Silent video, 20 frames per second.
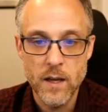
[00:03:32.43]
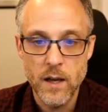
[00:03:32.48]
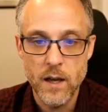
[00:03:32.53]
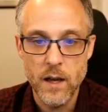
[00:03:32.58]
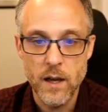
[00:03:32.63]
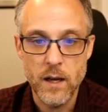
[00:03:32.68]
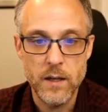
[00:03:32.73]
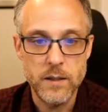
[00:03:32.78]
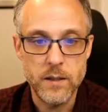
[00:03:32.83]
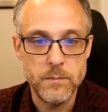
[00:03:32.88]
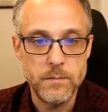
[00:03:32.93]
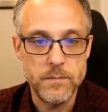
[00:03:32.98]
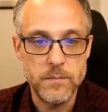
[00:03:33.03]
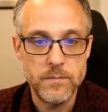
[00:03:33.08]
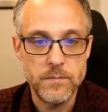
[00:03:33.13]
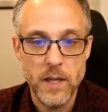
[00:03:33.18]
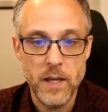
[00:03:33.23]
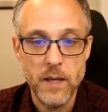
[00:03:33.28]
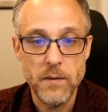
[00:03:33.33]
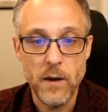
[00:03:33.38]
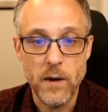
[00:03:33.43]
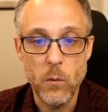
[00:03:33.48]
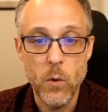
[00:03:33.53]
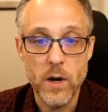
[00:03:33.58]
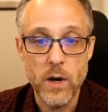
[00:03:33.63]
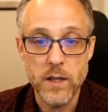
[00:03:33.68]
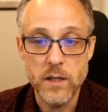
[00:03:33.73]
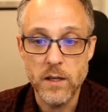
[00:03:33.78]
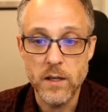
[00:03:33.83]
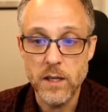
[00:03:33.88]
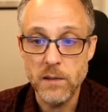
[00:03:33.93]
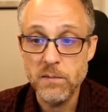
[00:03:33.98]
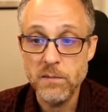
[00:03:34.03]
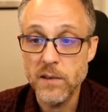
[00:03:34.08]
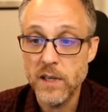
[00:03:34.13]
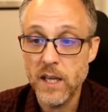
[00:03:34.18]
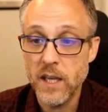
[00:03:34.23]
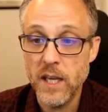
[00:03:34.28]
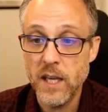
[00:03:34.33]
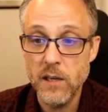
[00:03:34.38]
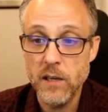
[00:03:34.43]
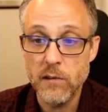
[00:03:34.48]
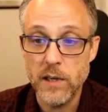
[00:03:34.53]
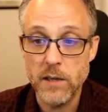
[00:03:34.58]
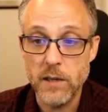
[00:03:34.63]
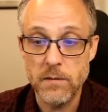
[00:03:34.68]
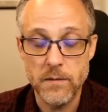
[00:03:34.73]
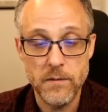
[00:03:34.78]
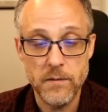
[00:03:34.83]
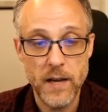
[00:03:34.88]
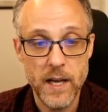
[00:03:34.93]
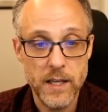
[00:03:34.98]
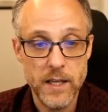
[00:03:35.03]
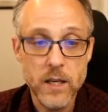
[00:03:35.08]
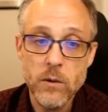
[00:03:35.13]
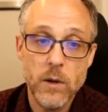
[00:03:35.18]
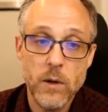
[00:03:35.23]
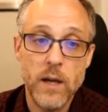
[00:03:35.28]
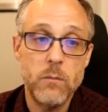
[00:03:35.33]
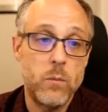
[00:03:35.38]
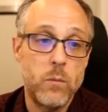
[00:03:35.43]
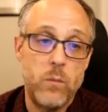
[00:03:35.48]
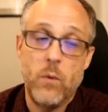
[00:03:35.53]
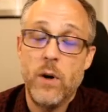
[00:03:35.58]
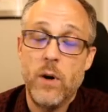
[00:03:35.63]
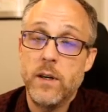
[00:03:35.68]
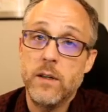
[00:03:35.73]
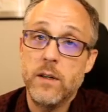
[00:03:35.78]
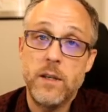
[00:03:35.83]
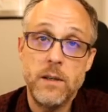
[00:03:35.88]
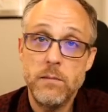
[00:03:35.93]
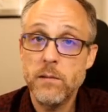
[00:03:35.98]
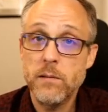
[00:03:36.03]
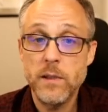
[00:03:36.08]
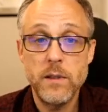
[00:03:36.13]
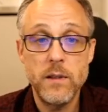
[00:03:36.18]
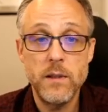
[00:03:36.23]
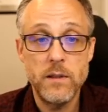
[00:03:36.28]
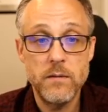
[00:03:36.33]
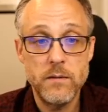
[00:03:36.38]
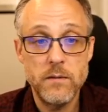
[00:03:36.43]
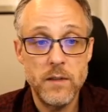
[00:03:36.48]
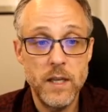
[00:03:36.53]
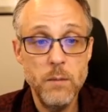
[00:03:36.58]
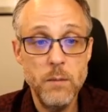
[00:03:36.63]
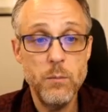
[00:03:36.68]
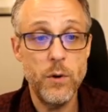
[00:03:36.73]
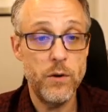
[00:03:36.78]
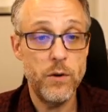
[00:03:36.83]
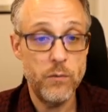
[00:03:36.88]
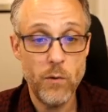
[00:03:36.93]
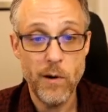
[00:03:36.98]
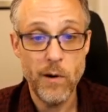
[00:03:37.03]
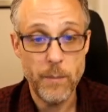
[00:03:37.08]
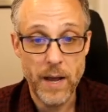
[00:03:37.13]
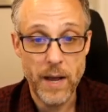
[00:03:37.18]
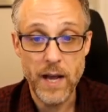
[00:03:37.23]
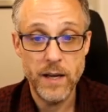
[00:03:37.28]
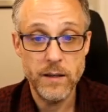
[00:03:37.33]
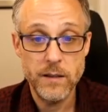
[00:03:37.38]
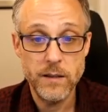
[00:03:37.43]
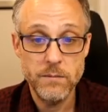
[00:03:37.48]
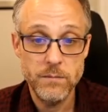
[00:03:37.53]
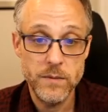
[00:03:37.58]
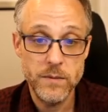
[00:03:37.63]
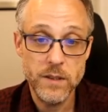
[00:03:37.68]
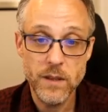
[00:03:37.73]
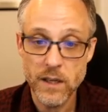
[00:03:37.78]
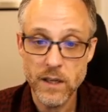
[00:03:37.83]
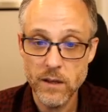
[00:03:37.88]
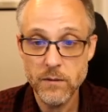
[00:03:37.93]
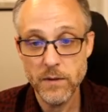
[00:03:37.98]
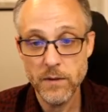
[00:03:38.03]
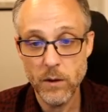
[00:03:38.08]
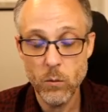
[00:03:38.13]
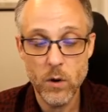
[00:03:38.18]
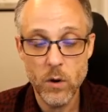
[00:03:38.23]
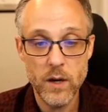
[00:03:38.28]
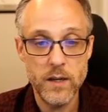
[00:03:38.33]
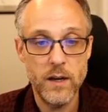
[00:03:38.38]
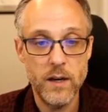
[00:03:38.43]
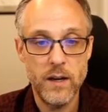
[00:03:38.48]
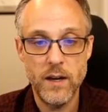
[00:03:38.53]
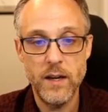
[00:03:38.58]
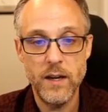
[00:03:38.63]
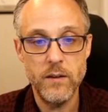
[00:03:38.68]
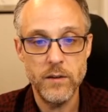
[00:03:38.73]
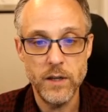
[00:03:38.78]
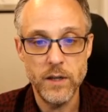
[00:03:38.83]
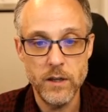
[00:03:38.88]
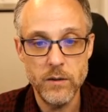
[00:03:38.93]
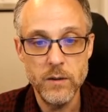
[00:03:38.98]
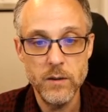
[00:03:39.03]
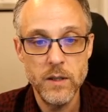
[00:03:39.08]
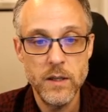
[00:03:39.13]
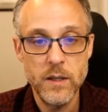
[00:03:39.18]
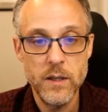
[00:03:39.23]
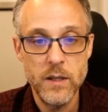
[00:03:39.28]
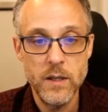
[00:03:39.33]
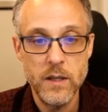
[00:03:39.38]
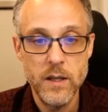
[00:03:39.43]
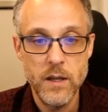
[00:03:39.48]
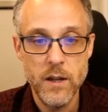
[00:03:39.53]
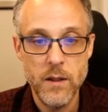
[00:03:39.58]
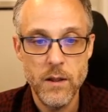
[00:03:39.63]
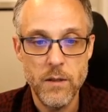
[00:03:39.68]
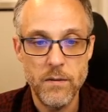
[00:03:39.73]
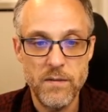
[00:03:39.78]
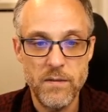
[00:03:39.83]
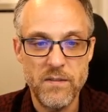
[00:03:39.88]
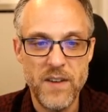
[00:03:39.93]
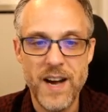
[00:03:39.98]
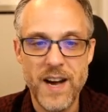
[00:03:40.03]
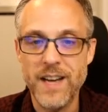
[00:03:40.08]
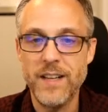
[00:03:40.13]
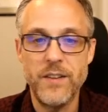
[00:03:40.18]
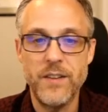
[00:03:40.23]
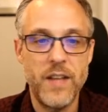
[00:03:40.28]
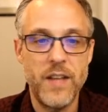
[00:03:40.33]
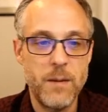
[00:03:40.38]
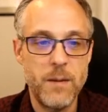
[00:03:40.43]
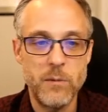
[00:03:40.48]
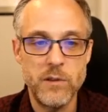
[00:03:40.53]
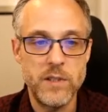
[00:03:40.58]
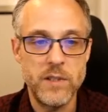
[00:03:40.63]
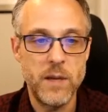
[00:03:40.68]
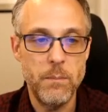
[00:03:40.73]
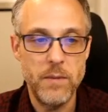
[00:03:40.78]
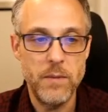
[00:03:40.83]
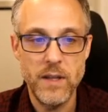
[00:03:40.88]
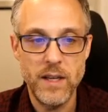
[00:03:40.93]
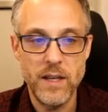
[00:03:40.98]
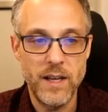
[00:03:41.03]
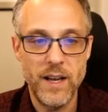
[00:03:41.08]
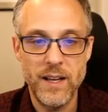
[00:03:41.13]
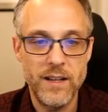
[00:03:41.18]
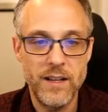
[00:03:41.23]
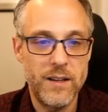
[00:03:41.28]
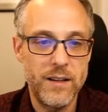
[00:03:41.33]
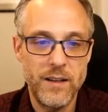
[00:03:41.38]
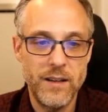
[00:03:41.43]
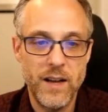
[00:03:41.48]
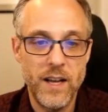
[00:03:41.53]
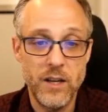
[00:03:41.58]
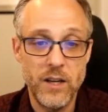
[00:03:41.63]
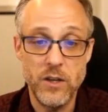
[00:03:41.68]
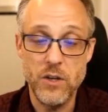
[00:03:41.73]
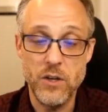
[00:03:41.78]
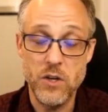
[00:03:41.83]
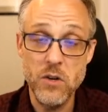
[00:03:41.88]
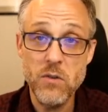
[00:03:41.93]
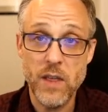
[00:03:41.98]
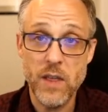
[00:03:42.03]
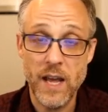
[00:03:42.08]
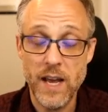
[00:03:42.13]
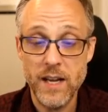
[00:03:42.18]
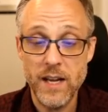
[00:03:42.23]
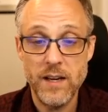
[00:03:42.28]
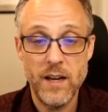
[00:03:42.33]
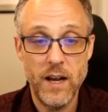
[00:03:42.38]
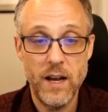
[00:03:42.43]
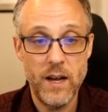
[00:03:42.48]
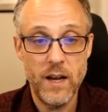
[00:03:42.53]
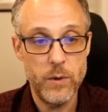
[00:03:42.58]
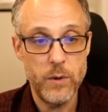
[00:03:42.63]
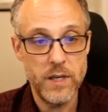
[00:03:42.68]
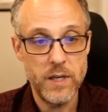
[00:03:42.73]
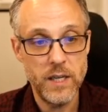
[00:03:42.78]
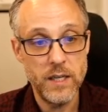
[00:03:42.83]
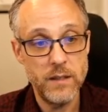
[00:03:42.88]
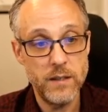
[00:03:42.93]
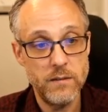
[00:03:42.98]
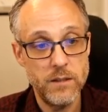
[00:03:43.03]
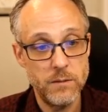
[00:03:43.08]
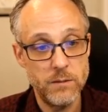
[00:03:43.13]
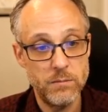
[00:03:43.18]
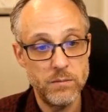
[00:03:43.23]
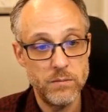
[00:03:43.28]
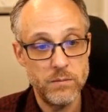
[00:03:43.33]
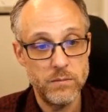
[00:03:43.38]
If I wanted a different key or a different value, I want a different input format. If I want, I don't know, the file name or something, I could do that. I would need to